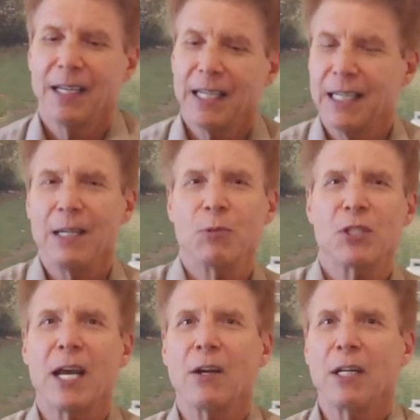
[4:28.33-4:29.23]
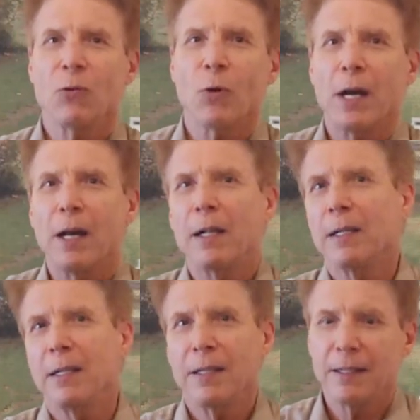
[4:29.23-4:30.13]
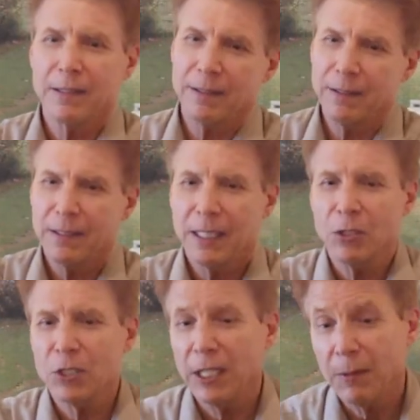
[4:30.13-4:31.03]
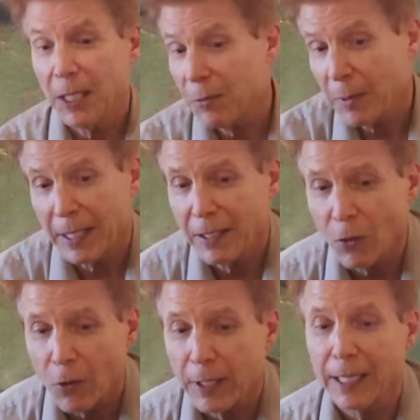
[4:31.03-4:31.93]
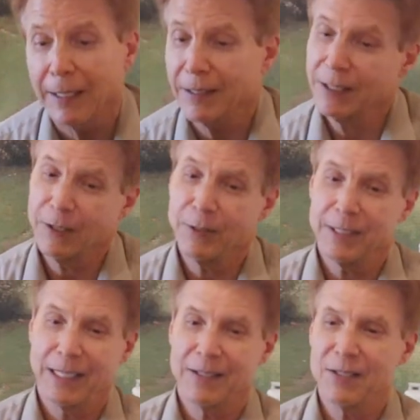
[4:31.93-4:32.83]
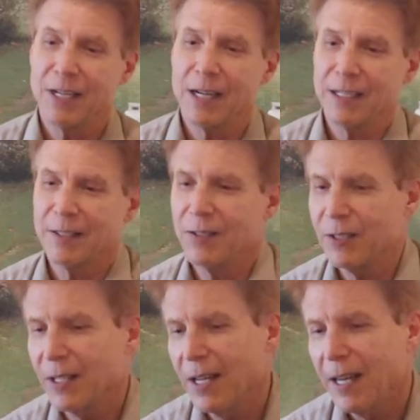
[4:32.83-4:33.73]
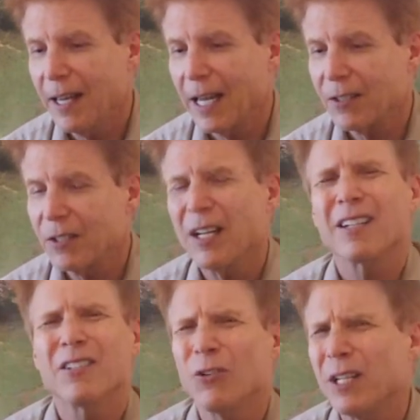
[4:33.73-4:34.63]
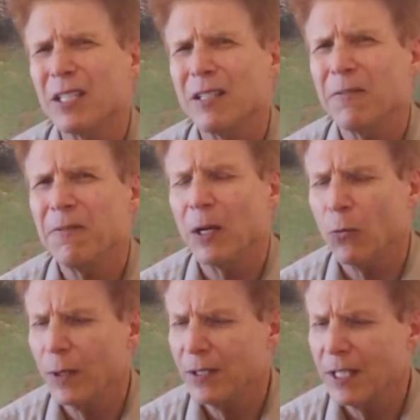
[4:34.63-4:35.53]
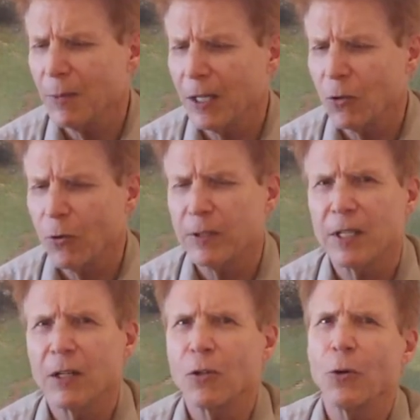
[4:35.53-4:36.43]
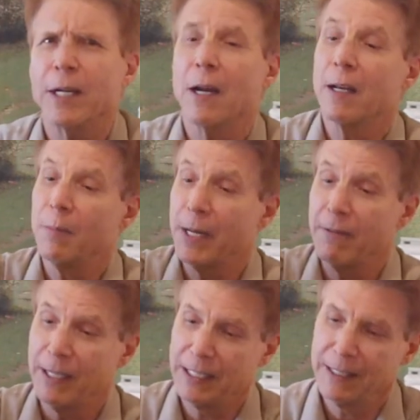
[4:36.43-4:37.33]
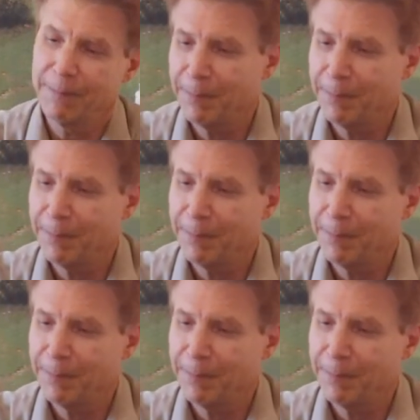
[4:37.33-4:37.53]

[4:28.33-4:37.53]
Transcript: It can keep sounding while he or she keeps playing the organ, so it gets stuck, and that stuck note doesn't fit with some of the chords that are going on above it.